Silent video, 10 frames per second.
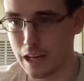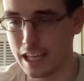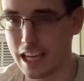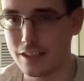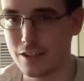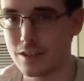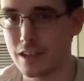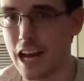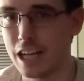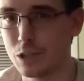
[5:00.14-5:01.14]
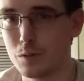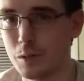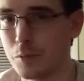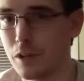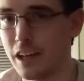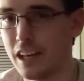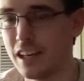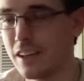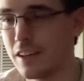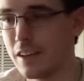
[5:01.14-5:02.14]
I can't just casually
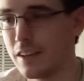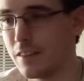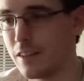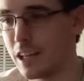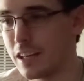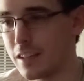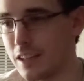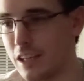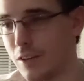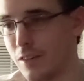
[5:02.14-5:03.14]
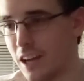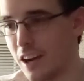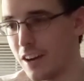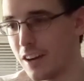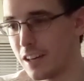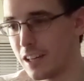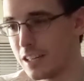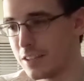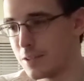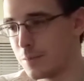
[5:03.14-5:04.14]
play like here and there and